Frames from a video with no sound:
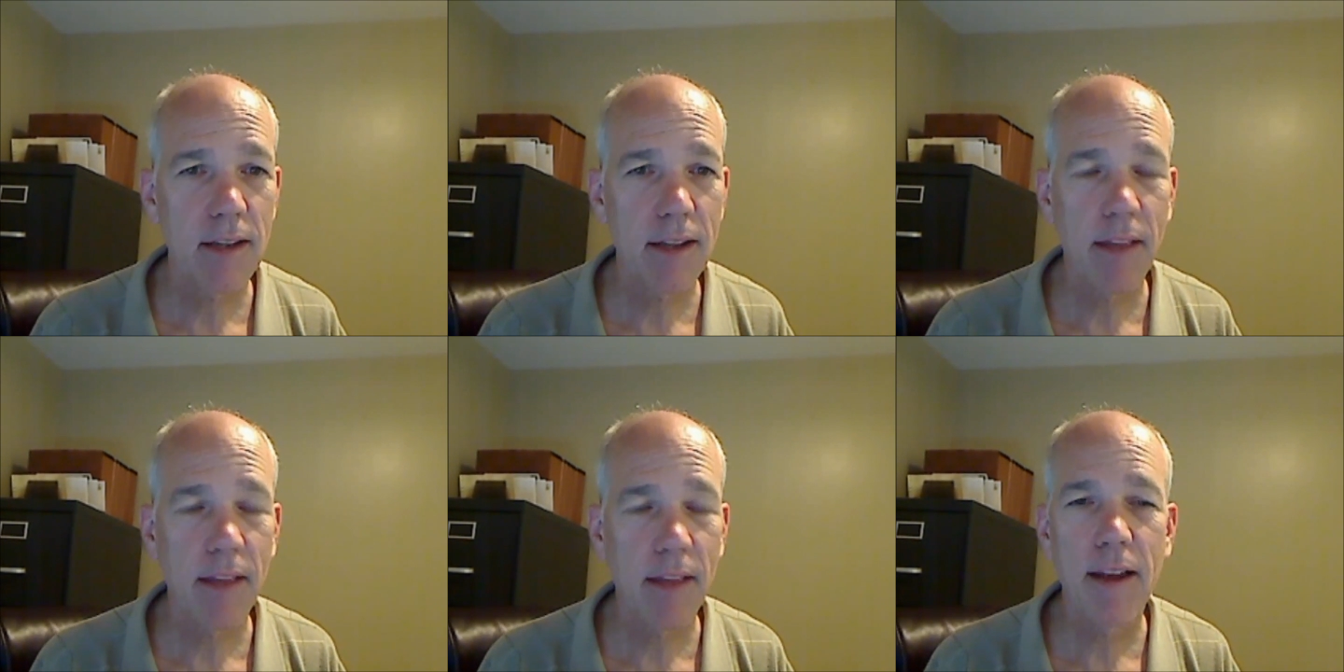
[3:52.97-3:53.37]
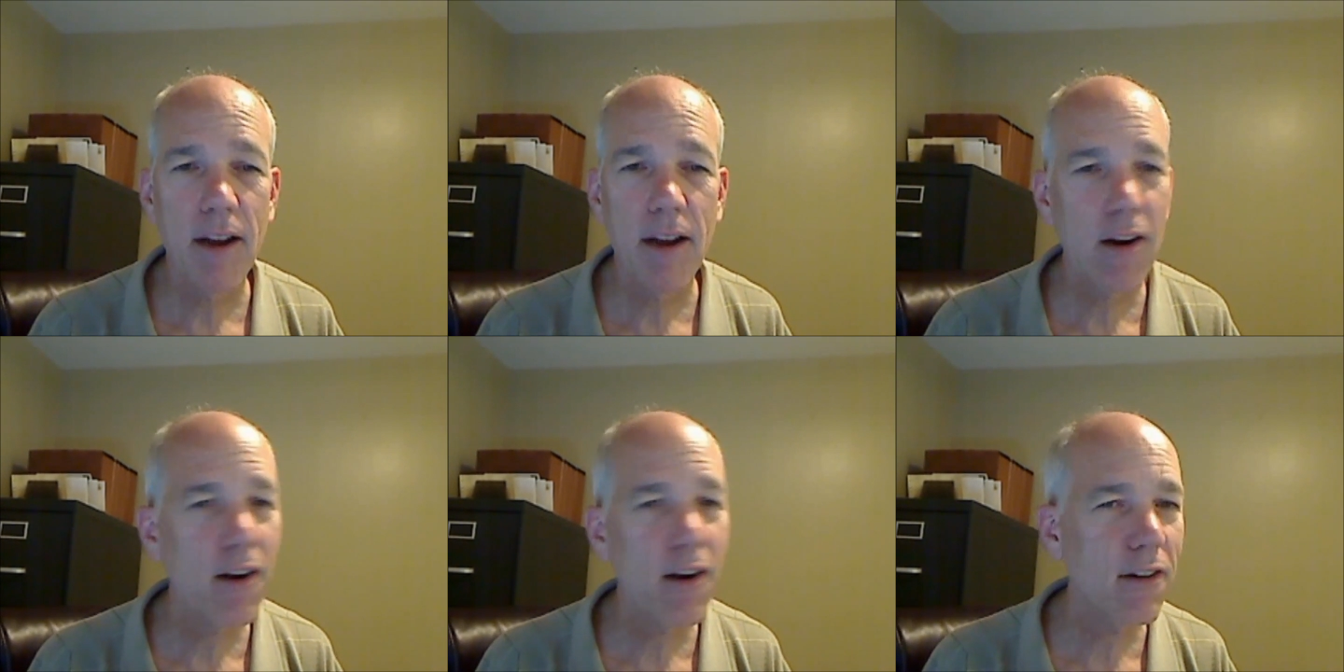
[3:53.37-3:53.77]
and
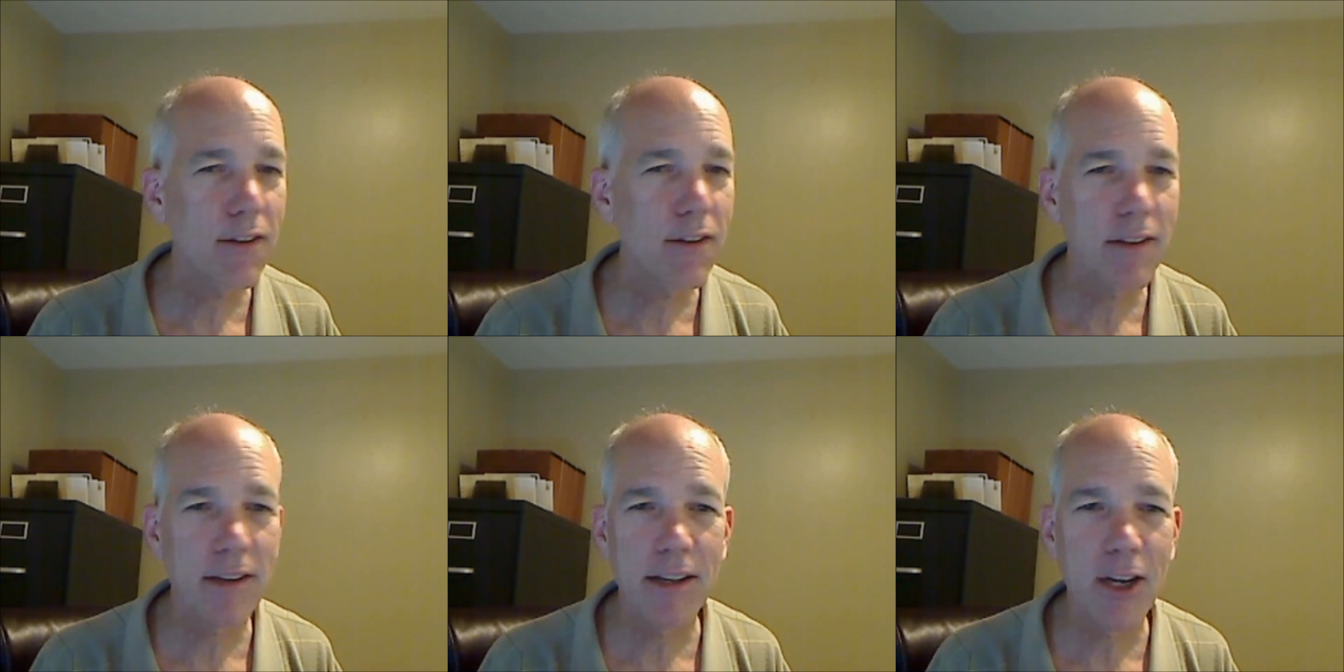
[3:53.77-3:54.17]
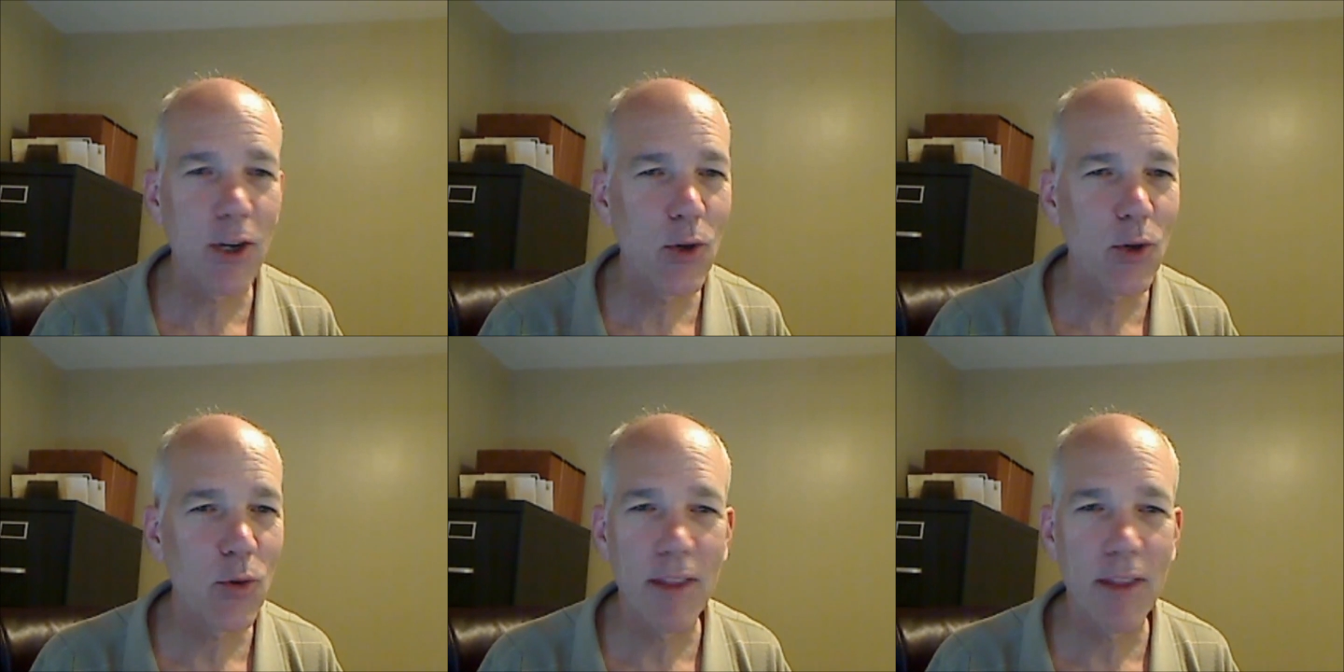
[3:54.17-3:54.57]
they're, you
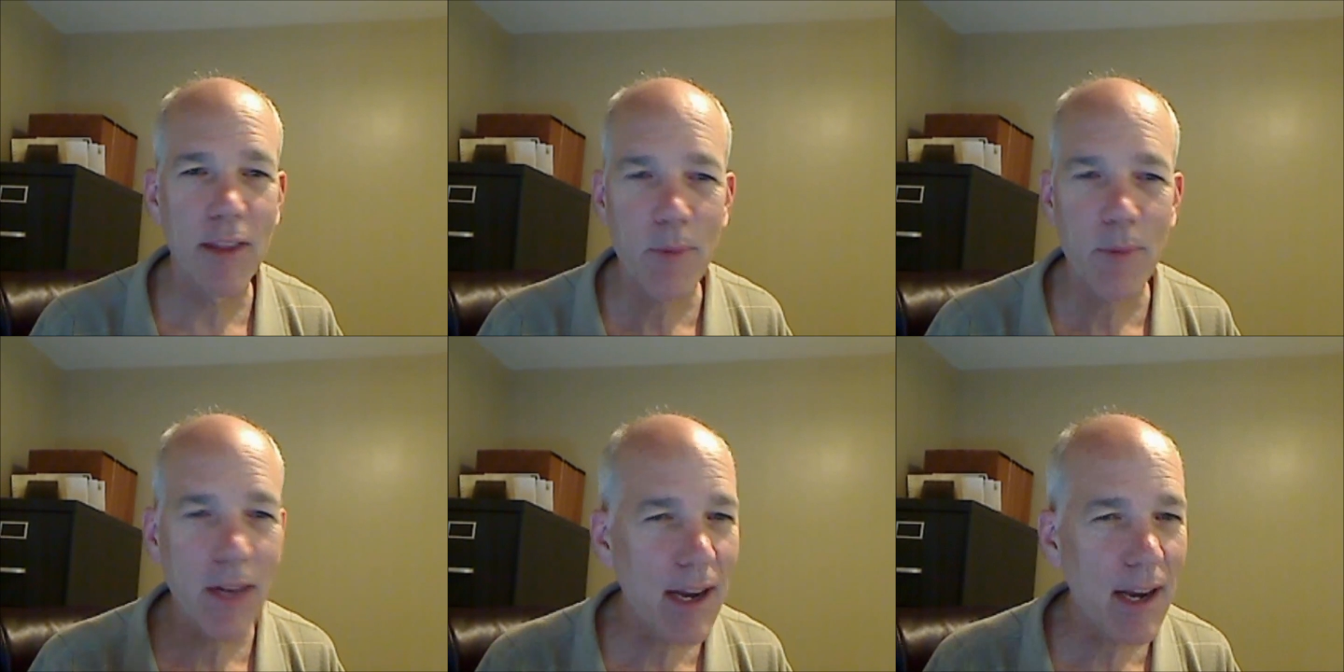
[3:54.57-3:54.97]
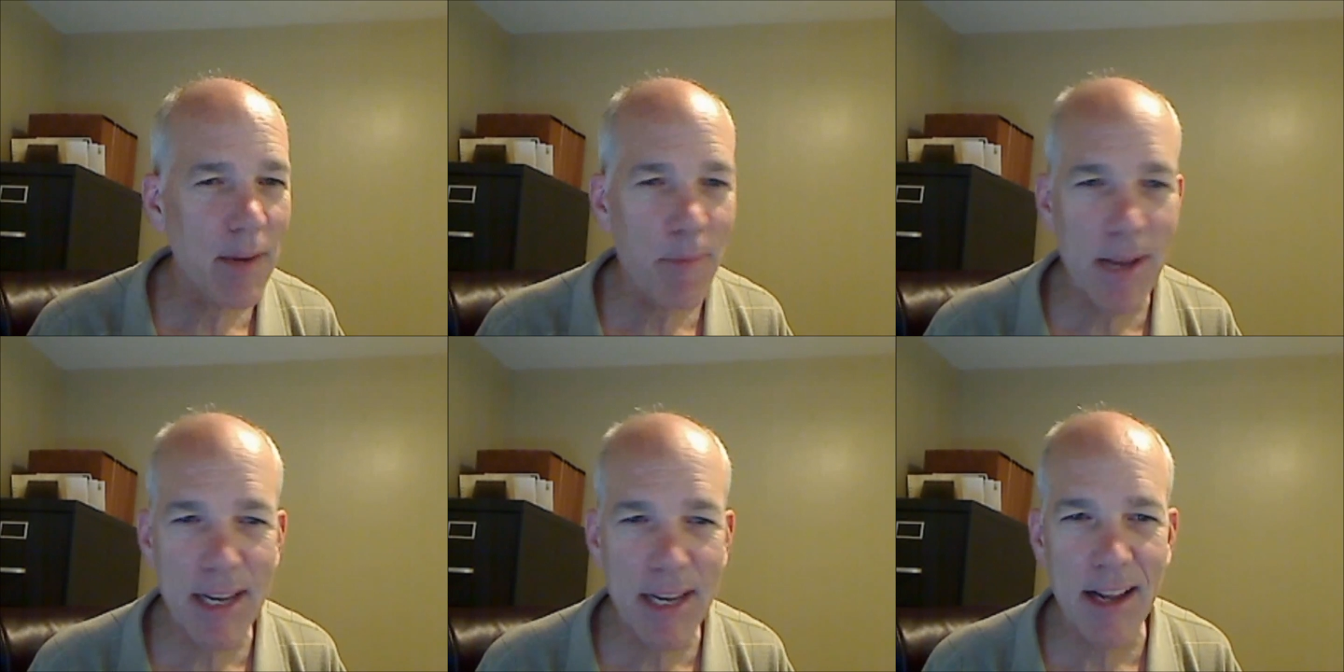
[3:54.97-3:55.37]
know, they're kind of
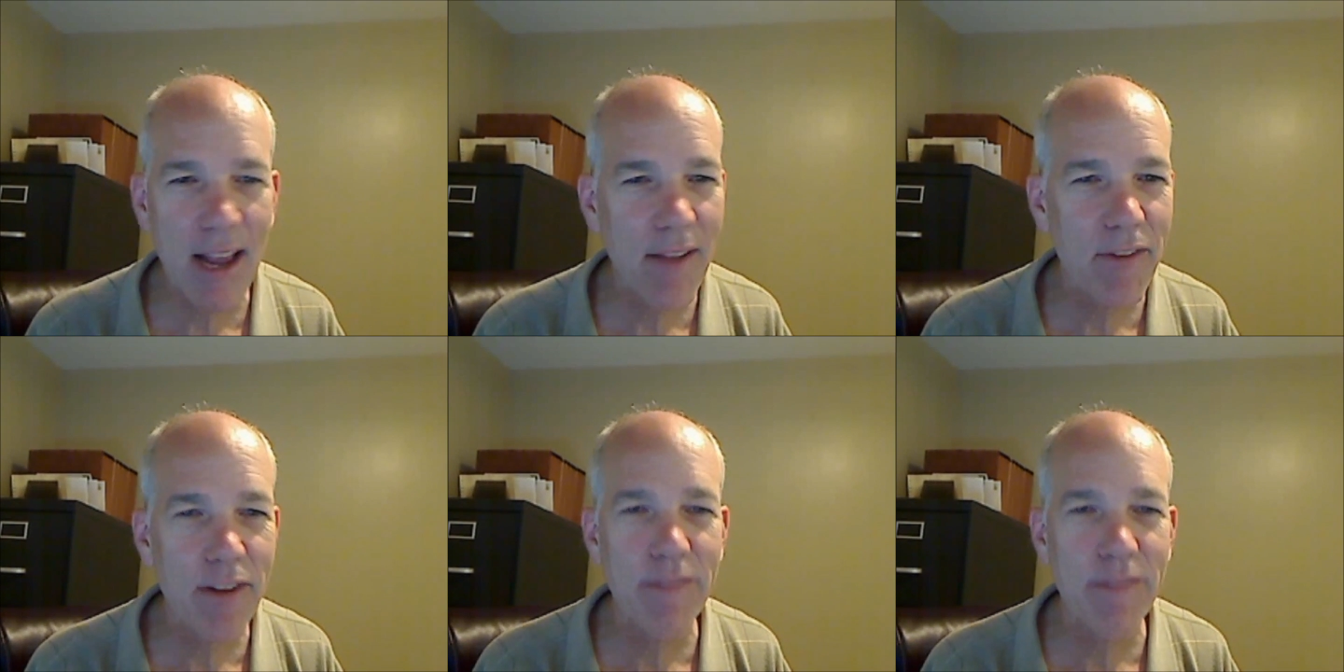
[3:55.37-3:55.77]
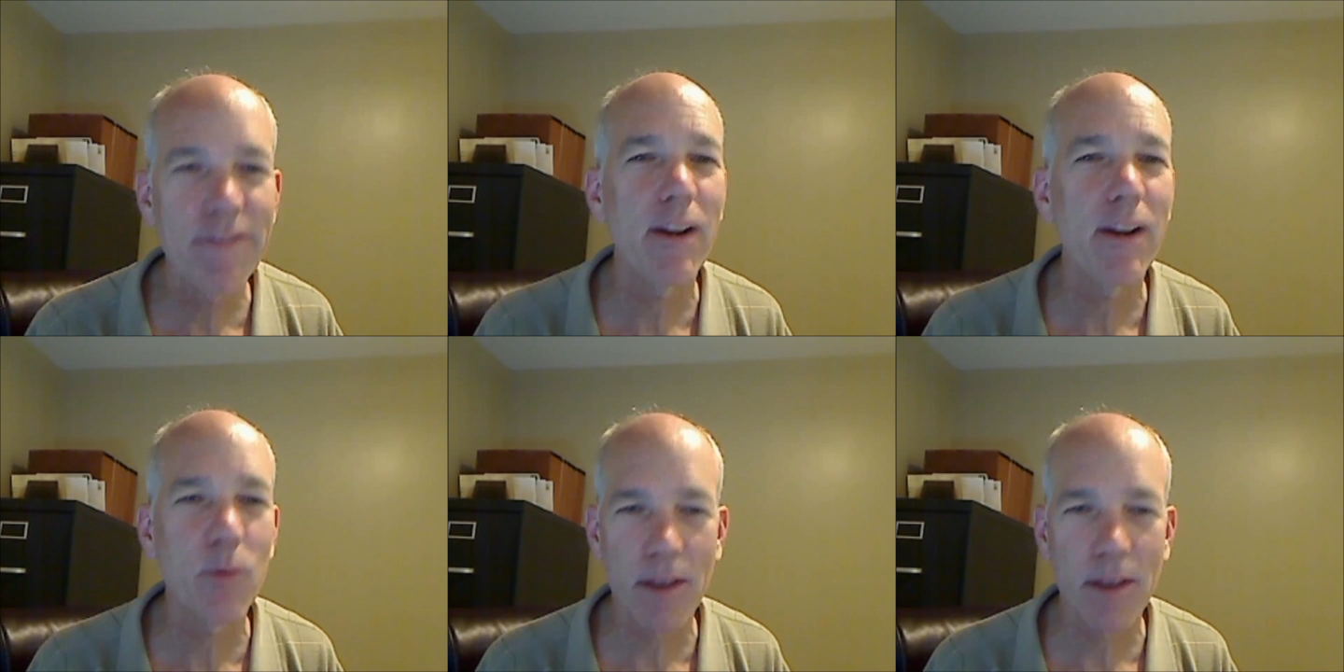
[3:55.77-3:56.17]
making, having
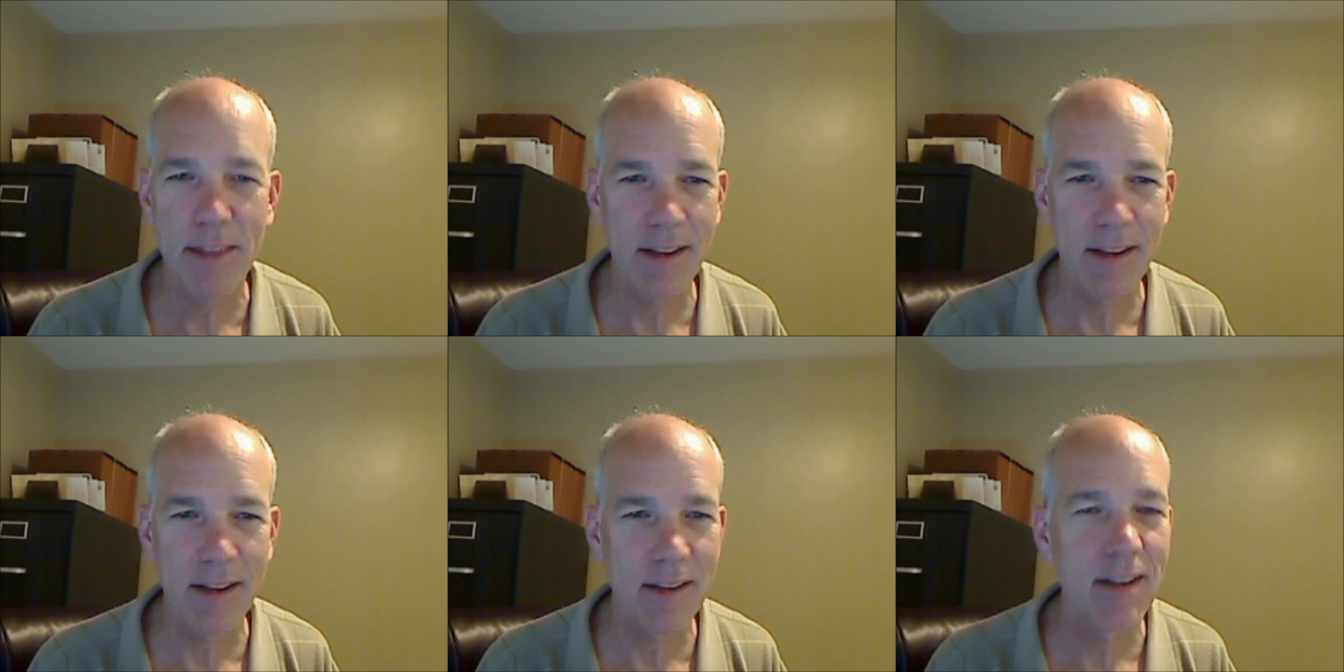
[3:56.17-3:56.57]
fun with it.